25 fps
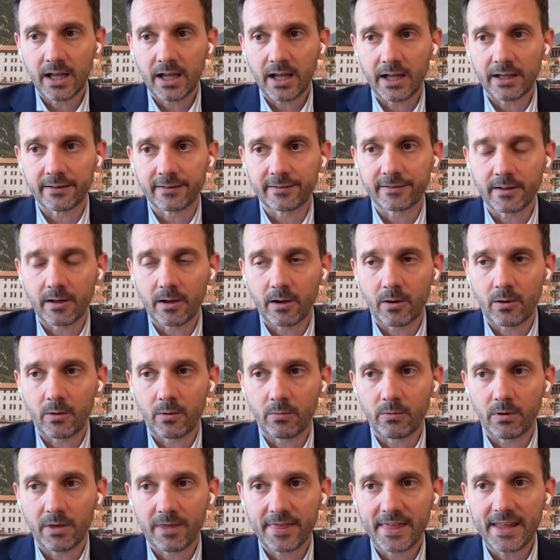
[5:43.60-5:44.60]
And
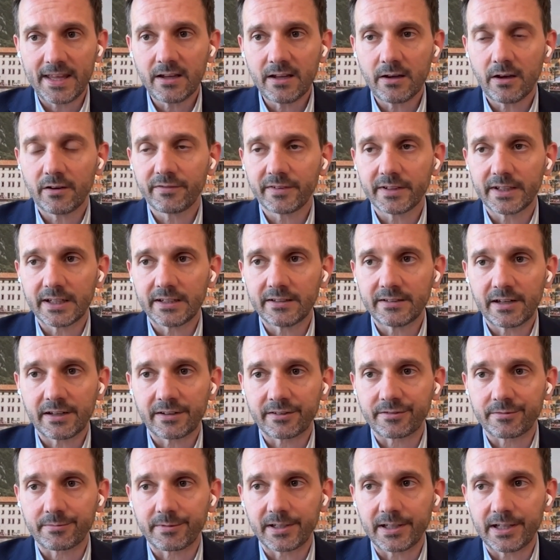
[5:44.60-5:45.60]
so think of an
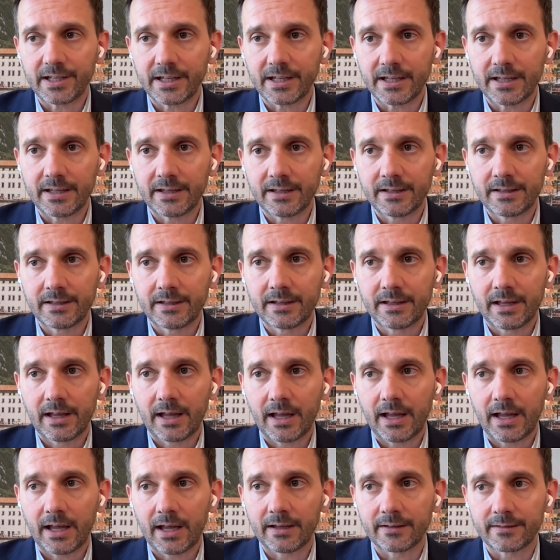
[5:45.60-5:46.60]
index really
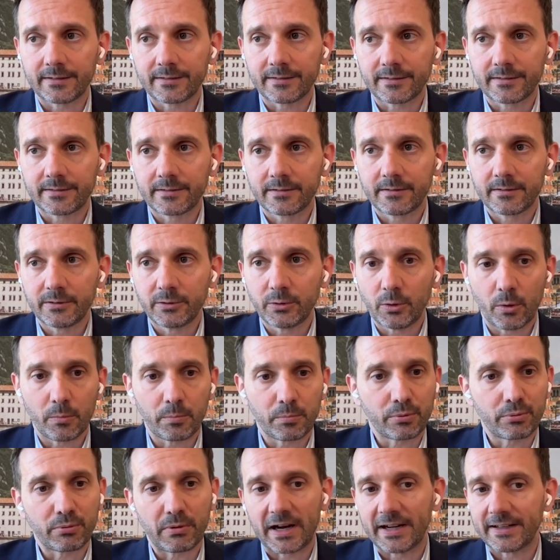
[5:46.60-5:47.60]
as your
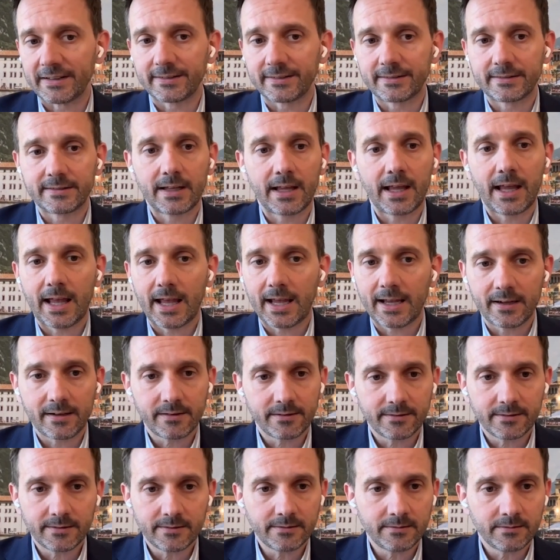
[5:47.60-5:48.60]
price
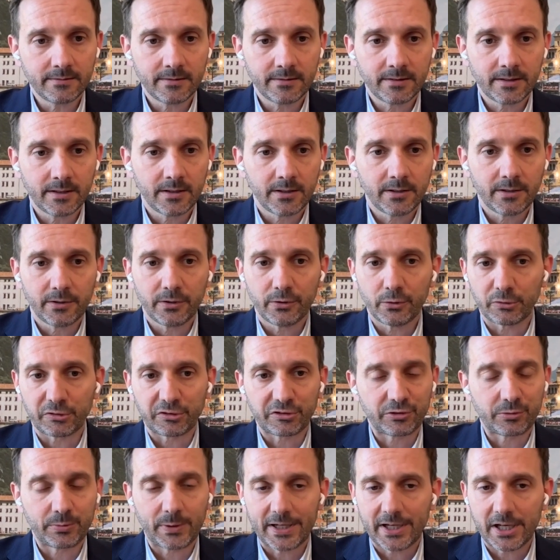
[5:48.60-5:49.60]
anchor, your
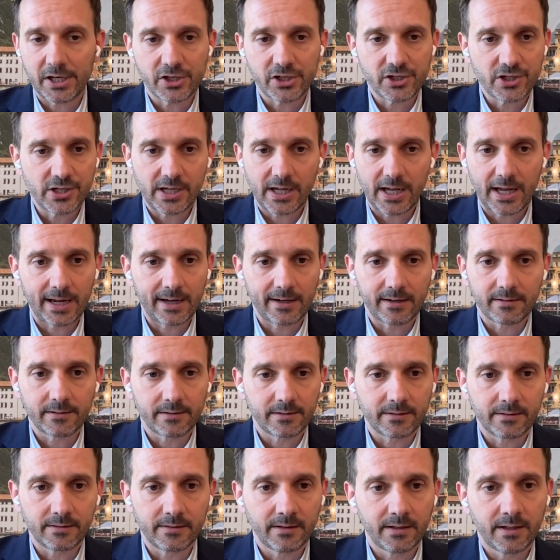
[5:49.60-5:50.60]
strategy
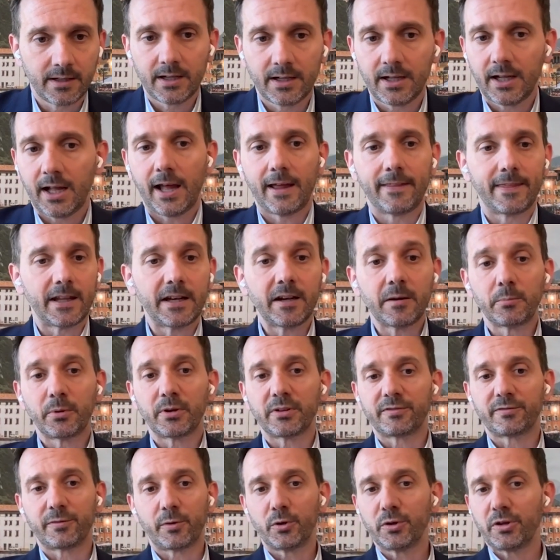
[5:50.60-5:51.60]
anchor, and then a
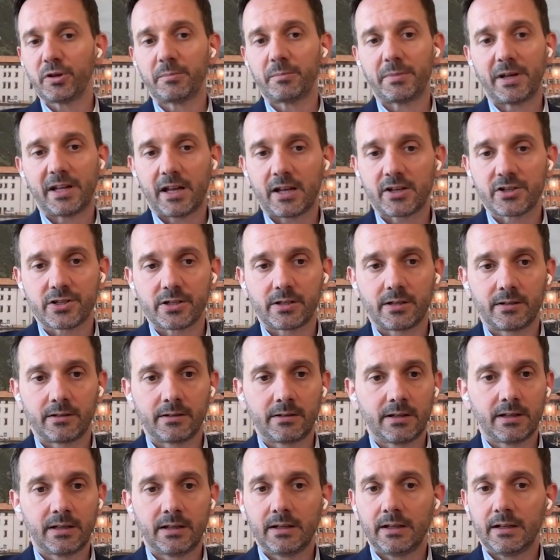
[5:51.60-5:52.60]
portfolio manager
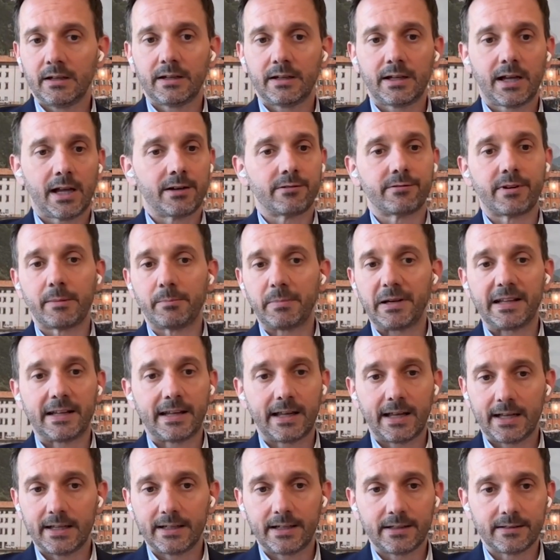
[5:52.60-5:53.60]
can
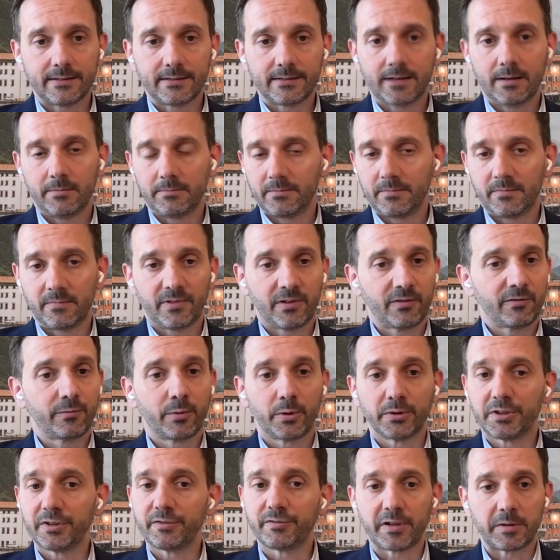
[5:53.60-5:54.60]
replicate it
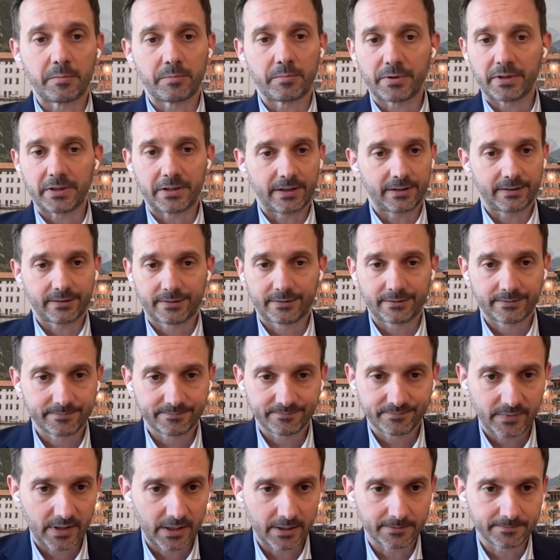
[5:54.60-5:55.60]
for different products.
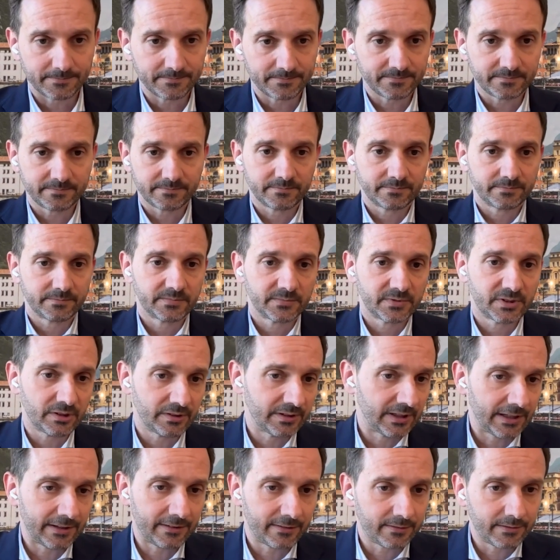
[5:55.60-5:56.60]
Yeah.
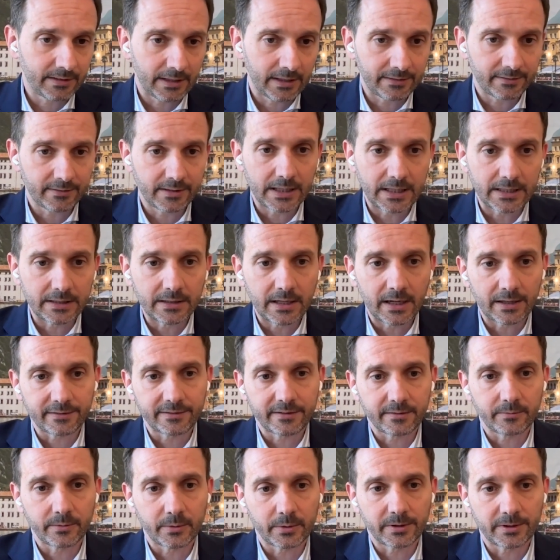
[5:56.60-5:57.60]
So that's the
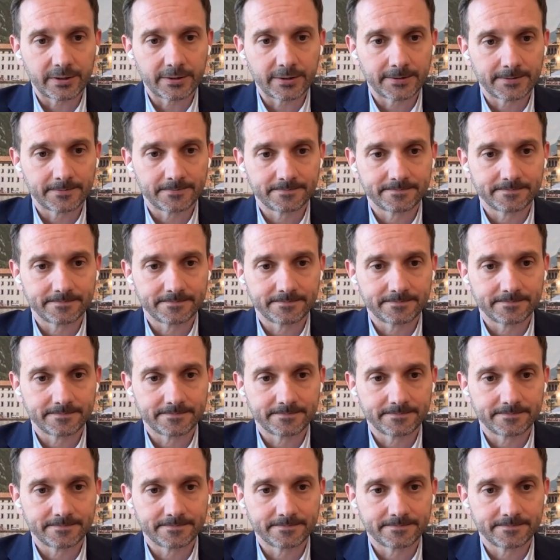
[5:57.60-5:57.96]
indexing world.